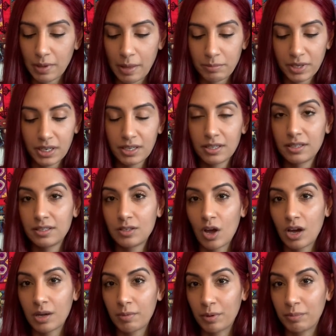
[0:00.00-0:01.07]
going to
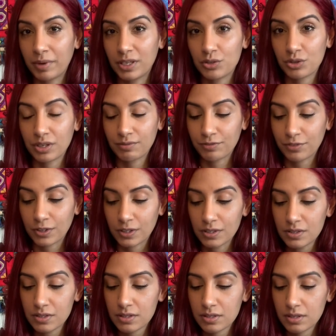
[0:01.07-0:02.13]
talk about my dream
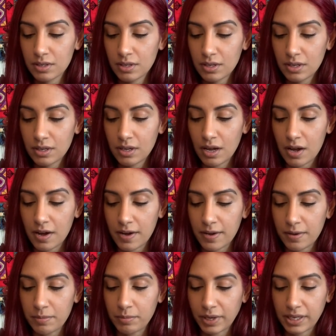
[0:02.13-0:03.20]
first
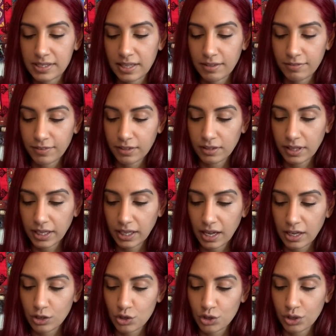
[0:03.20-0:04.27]
because I feel like
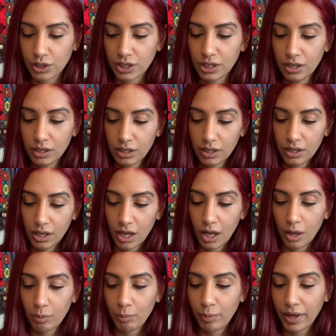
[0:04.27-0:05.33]
I should.
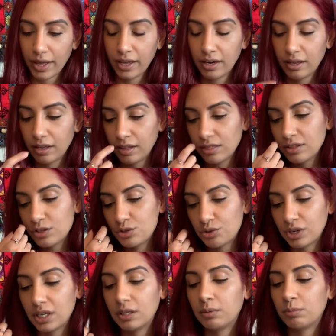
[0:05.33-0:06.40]
But in the
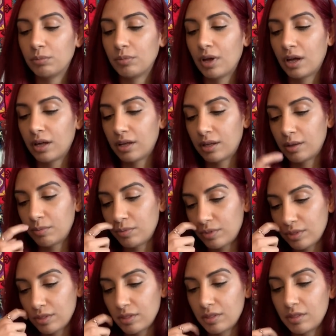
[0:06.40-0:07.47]
dream,
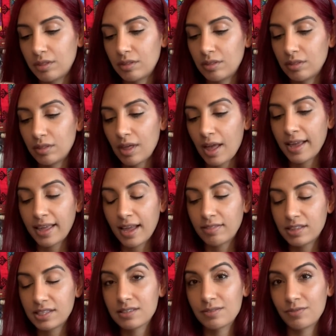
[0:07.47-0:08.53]
again,
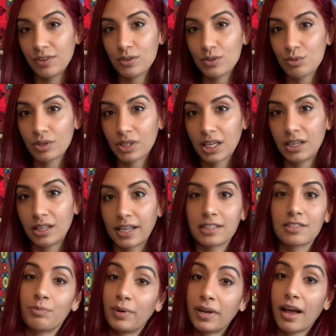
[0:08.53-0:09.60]
this feels really
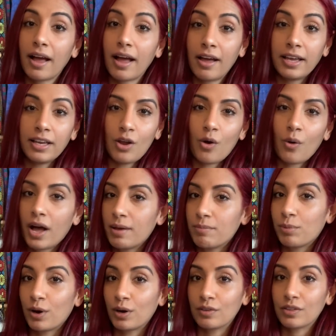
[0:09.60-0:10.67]
collective, but I know I'm
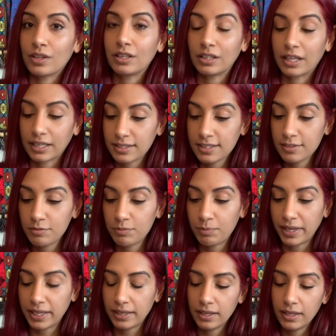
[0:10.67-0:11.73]
part of the collective.
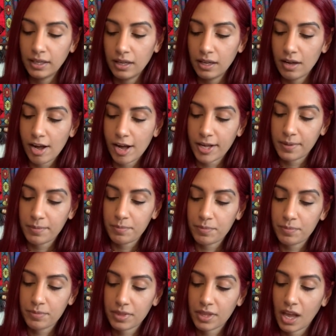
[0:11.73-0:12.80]
But
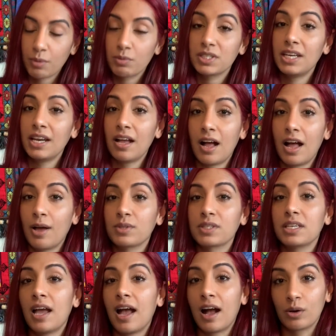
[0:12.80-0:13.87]
I was in
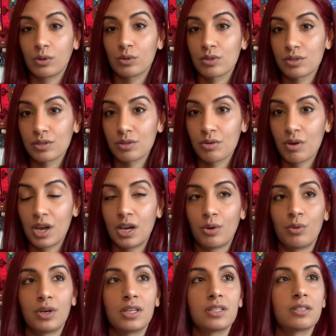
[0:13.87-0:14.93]
a house, and it
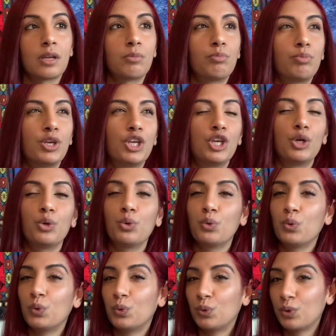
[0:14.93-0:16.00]
was a
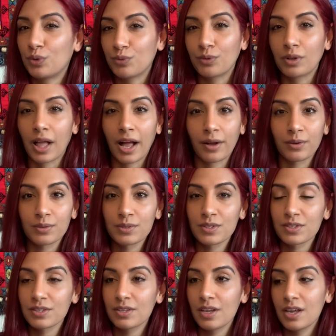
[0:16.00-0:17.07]
beautiful
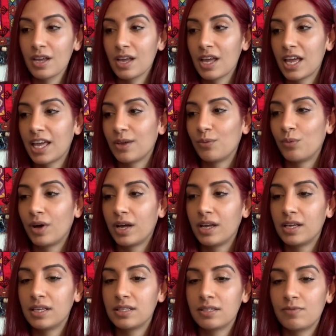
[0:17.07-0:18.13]
house. It
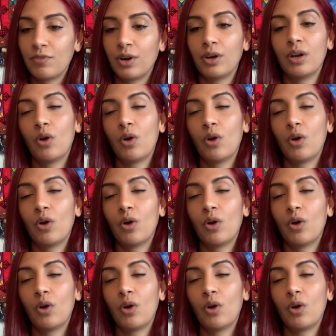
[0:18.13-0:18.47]
was very